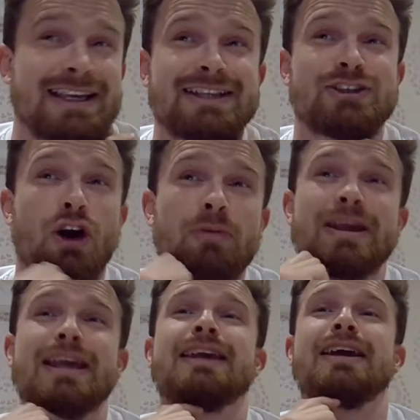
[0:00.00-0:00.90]
he
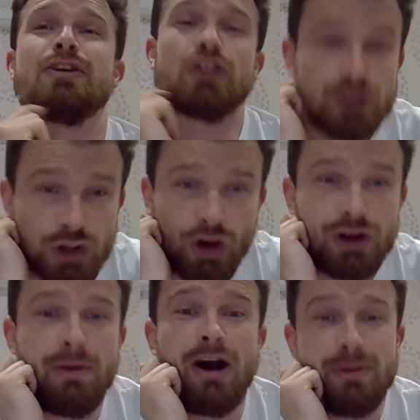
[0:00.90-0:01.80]
told me that
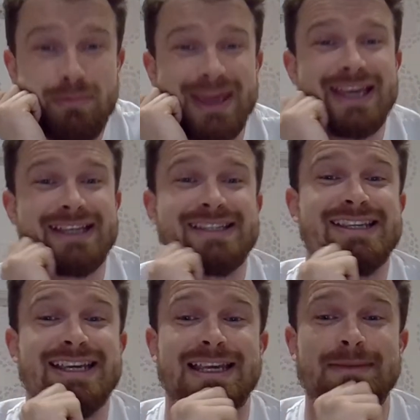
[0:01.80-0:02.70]
Tottenham are the
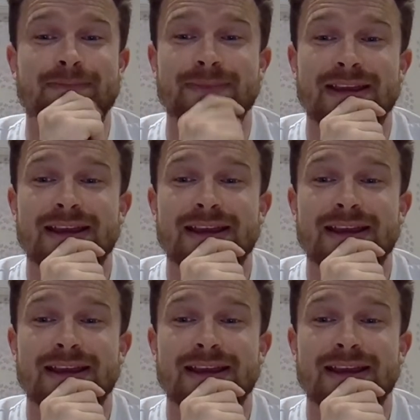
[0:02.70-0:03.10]
biggest team.